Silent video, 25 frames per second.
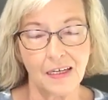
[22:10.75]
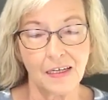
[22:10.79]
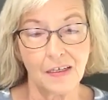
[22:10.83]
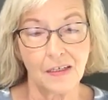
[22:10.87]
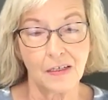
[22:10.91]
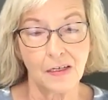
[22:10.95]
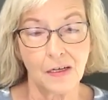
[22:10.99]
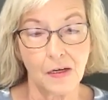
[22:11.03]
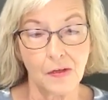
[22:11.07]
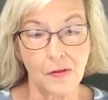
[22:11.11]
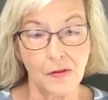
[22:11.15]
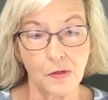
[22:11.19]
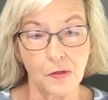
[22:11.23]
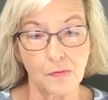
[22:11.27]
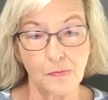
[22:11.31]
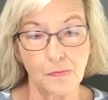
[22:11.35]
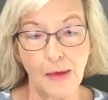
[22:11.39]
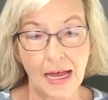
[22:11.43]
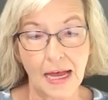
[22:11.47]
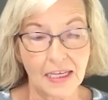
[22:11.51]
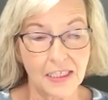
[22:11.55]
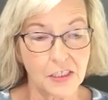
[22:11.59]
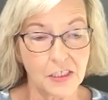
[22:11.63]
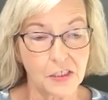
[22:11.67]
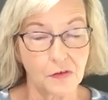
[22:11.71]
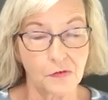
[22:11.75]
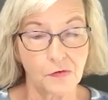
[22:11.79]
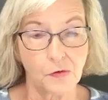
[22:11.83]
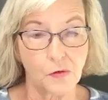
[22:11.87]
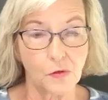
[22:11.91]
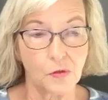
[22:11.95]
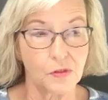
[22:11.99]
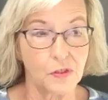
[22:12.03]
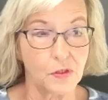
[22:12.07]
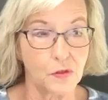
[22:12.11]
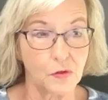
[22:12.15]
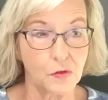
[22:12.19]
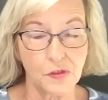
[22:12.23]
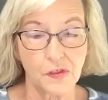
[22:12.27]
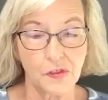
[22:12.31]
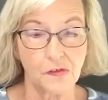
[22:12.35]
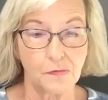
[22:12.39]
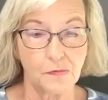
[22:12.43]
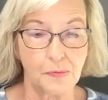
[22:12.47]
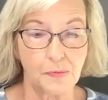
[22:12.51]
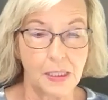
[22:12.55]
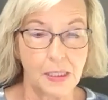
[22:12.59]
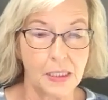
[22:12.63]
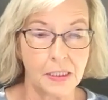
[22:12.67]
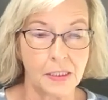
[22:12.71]
another masterful use of
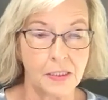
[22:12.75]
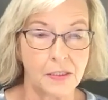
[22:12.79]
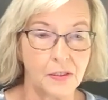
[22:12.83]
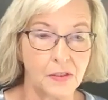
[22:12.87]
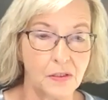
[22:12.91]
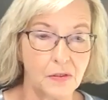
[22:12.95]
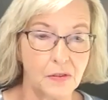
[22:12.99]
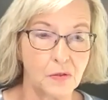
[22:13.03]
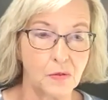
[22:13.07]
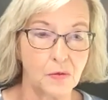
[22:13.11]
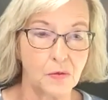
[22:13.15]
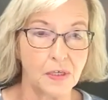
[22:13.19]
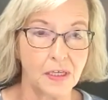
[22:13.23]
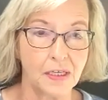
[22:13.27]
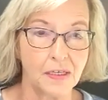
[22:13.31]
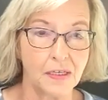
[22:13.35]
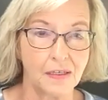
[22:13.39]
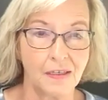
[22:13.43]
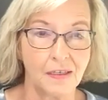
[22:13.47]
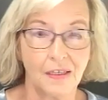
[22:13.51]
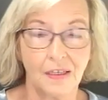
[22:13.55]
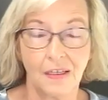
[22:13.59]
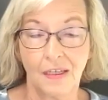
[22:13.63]
PQ, and